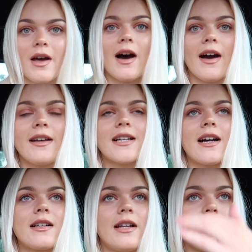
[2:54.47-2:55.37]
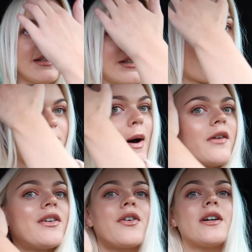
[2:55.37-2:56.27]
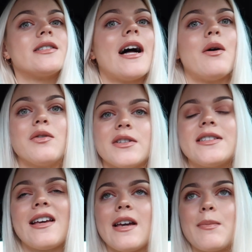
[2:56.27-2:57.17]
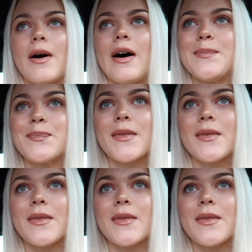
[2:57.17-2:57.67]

Yeah, exactly. So it's perfect for us now, obviously, but...